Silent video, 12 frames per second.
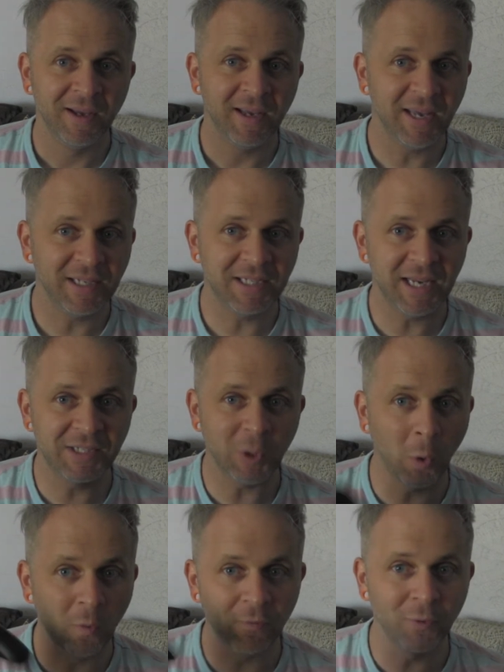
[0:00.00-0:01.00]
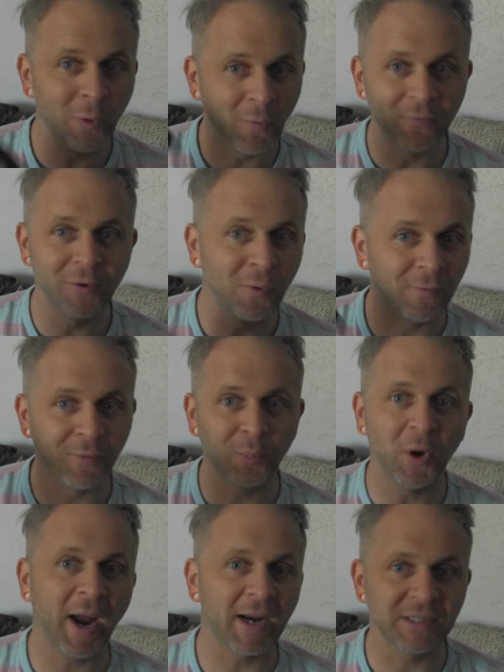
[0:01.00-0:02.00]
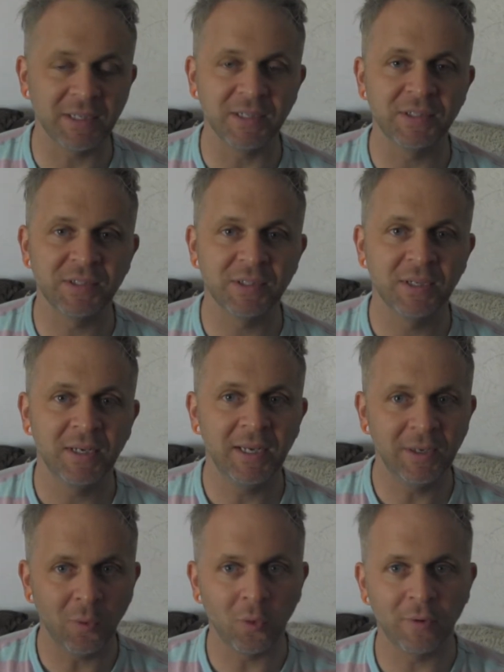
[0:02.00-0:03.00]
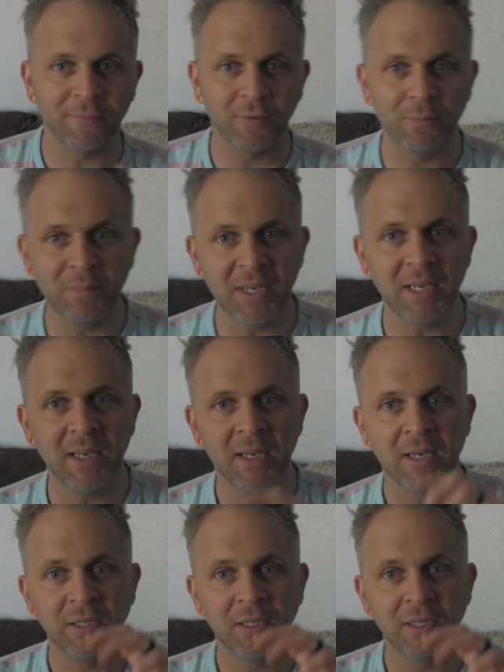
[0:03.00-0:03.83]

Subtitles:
It takes over and over and over practice in order for me